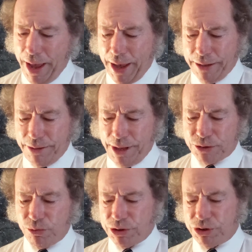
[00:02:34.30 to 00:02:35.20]
And
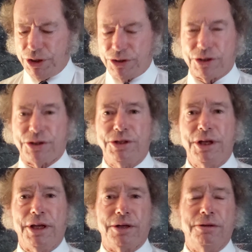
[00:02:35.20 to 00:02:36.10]
that's what Jesus
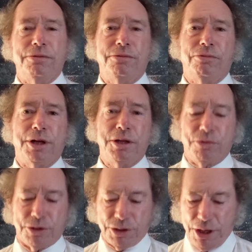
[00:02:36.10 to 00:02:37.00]
did when he
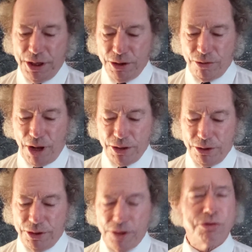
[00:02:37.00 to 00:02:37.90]
was here on
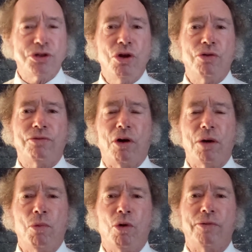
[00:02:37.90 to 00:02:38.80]
earth. He was known
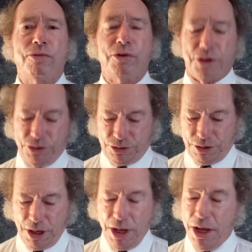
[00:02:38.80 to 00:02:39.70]
far more for his
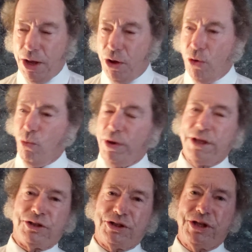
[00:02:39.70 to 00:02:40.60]
what
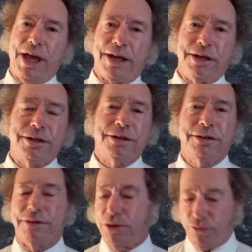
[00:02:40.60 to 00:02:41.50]
he said
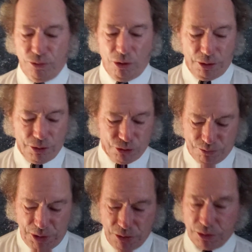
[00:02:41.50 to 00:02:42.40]
than for all
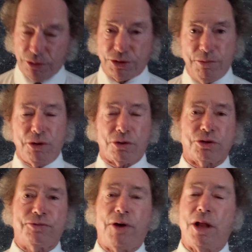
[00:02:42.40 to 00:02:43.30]
those miracles. The
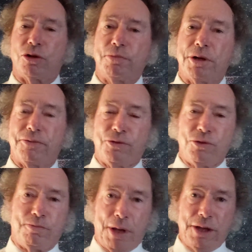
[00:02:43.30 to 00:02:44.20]
miracles followed, but if
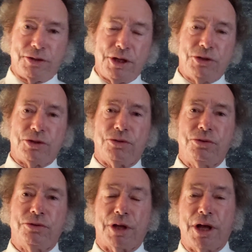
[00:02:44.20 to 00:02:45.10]
you pay attention
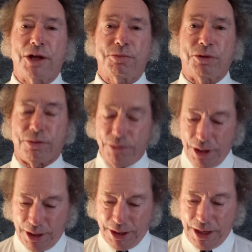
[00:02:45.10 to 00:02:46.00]
to the gospel
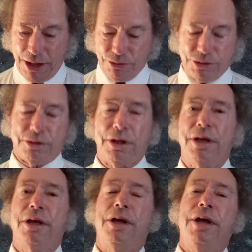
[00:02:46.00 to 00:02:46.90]
accounts,
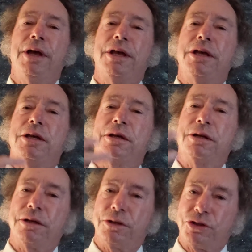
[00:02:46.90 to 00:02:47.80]
he
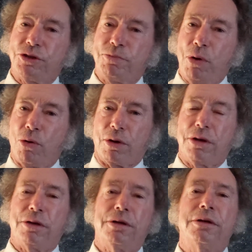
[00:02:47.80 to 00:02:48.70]
spoke